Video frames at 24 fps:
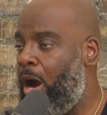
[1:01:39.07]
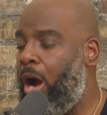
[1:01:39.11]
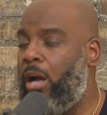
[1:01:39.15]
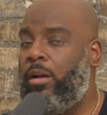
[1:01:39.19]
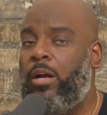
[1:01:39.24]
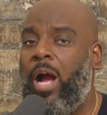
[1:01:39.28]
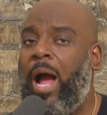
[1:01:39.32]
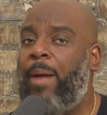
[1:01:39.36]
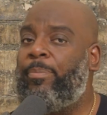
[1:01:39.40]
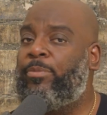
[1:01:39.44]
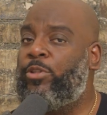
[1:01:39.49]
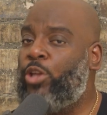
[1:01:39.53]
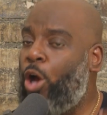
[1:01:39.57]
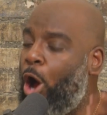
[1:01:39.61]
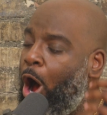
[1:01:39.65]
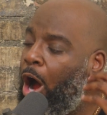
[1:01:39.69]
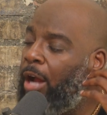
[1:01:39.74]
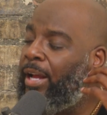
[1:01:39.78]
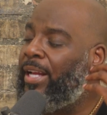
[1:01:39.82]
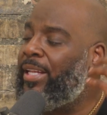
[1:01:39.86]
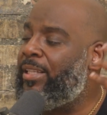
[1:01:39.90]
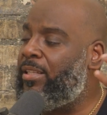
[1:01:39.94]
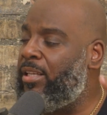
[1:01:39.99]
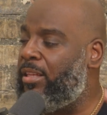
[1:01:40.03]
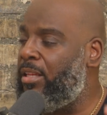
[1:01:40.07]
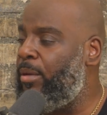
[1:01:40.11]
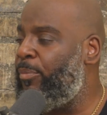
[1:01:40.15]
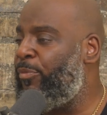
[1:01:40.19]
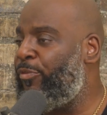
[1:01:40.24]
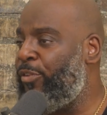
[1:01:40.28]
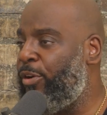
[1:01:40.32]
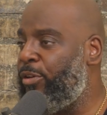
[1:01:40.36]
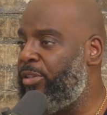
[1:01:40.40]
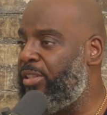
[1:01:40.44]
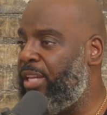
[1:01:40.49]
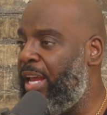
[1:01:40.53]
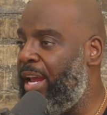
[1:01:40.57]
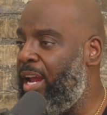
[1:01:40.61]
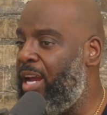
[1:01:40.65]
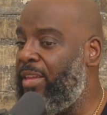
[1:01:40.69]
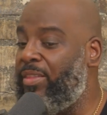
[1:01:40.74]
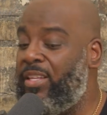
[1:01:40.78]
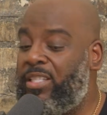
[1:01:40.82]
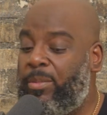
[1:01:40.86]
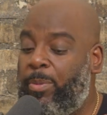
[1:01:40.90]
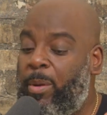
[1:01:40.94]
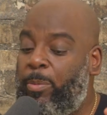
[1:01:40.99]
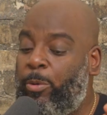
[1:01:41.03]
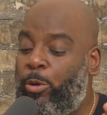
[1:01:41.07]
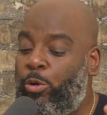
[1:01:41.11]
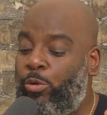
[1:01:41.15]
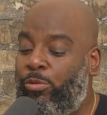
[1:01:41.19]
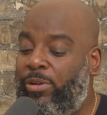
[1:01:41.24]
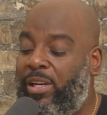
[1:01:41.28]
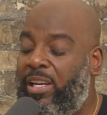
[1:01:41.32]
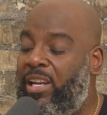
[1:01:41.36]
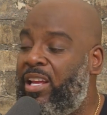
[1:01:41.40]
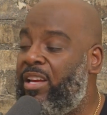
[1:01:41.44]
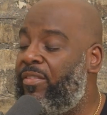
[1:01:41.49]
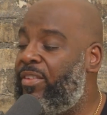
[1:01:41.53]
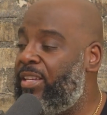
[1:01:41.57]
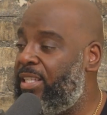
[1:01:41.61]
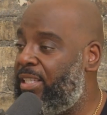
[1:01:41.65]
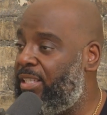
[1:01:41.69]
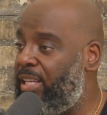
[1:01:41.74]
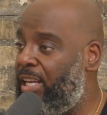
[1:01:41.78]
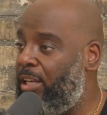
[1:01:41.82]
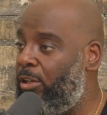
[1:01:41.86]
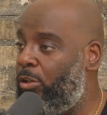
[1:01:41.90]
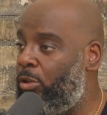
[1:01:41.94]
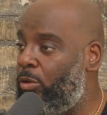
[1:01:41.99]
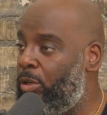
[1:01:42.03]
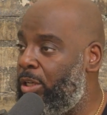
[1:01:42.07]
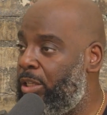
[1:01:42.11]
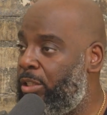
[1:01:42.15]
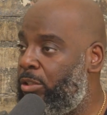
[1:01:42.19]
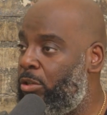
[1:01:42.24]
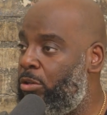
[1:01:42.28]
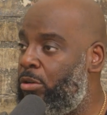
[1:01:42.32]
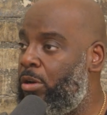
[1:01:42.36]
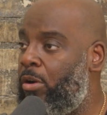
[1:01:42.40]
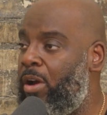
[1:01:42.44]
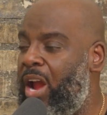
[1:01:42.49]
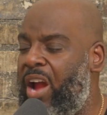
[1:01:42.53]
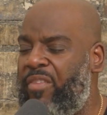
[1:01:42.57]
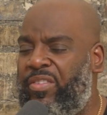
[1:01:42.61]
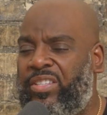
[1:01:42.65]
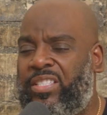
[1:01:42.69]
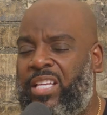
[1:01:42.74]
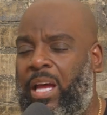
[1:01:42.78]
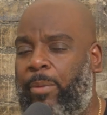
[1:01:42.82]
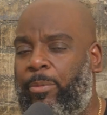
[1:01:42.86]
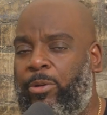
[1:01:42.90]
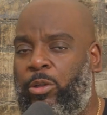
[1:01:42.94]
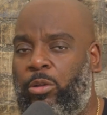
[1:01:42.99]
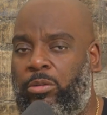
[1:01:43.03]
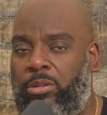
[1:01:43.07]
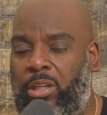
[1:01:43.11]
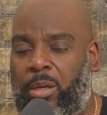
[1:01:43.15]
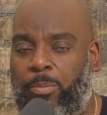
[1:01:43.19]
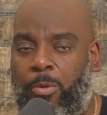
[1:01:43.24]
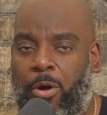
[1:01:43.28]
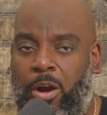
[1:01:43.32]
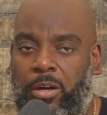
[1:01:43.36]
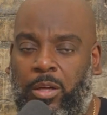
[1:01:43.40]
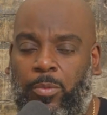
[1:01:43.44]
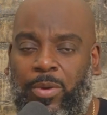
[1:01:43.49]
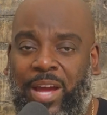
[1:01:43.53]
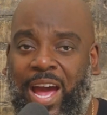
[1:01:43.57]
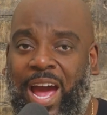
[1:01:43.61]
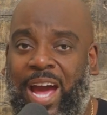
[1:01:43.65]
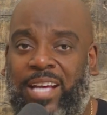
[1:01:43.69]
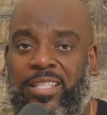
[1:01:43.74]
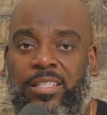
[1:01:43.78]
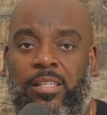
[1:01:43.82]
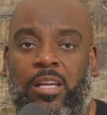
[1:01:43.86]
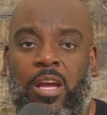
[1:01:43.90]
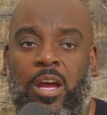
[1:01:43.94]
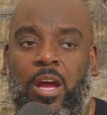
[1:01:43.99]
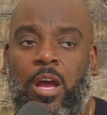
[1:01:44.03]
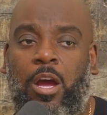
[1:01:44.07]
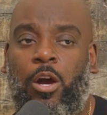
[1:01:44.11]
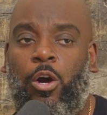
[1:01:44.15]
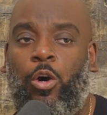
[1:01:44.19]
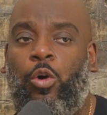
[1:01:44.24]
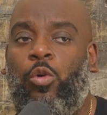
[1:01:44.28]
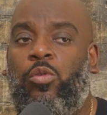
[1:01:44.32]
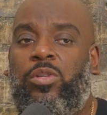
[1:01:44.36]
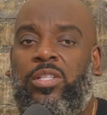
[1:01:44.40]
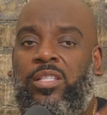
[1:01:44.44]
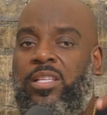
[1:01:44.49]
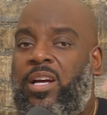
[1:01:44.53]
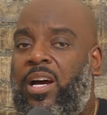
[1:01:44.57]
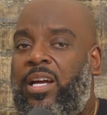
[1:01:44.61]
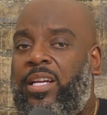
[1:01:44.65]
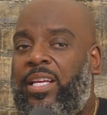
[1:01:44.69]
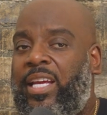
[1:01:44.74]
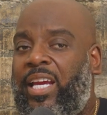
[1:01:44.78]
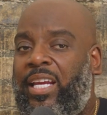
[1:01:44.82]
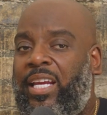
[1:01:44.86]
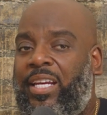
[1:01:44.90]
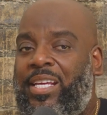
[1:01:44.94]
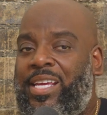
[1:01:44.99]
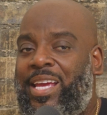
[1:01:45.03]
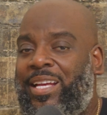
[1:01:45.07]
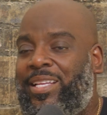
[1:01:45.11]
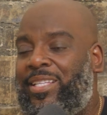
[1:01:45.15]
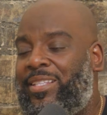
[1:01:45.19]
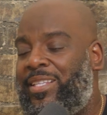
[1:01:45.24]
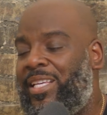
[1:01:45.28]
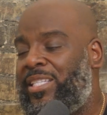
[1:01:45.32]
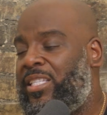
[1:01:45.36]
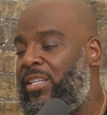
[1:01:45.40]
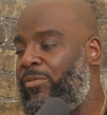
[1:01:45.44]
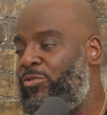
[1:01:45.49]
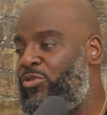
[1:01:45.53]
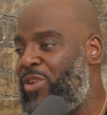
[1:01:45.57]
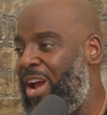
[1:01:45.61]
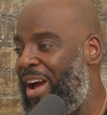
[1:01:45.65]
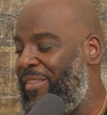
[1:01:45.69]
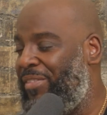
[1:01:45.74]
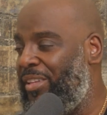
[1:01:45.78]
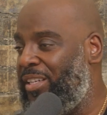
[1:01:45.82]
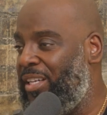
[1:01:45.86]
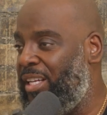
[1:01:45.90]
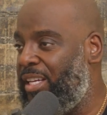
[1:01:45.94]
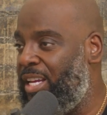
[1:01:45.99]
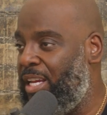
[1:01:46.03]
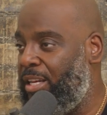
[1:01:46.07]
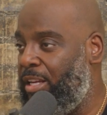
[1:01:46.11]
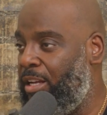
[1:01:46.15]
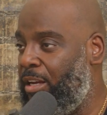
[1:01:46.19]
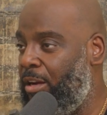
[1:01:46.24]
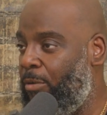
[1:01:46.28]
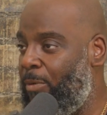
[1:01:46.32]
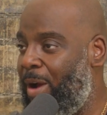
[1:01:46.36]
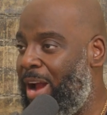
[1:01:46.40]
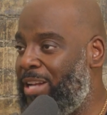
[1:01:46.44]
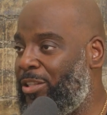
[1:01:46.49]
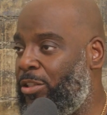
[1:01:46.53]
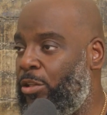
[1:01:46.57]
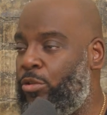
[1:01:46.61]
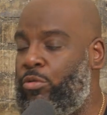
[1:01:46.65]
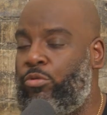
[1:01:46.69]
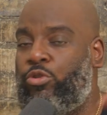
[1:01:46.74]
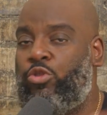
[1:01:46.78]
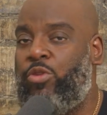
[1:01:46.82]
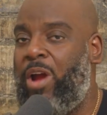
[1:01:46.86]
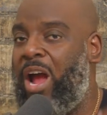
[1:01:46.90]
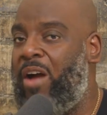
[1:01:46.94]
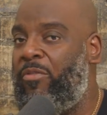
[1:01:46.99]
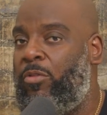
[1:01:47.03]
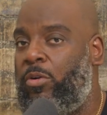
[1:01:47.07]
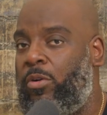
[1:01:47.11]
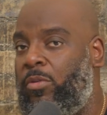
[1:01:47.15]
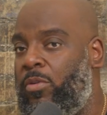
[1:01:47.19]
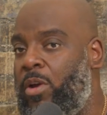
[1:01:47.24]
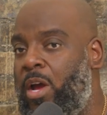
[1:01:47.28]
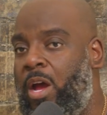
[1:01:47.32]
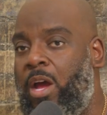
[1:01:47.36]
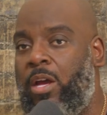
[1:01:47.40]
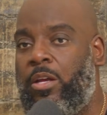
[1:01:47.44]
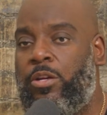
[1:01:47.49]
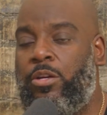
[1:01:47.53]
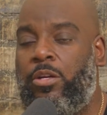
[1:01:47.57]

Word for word: Are, I'm talking to them firsthand. These are people who live in St. Louis. You know, every time we do a dinner party, we ask, who's done any extensive traveling to get here, right? So you travel.